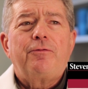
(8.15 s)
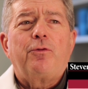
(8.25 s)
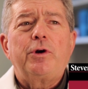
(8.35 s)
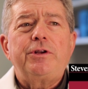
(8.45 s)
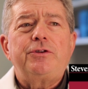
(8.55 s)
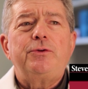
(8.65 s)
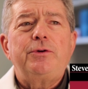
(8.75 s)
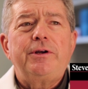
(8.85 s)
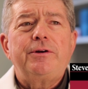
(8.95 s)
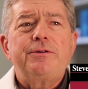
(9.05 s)
42
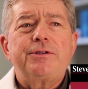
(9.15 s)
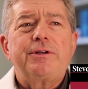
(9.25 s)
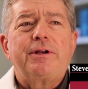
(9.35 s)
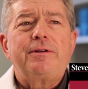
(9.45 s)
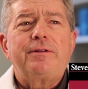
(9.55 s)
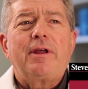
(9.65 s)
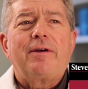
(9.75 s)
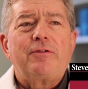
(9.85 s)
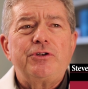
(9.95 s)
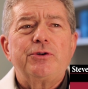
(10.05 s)
years and
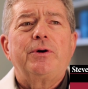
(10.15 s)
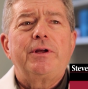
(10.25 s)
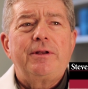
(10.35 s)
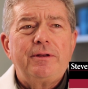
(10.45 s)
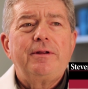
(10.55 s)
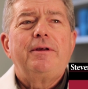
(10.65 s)
have enjoyed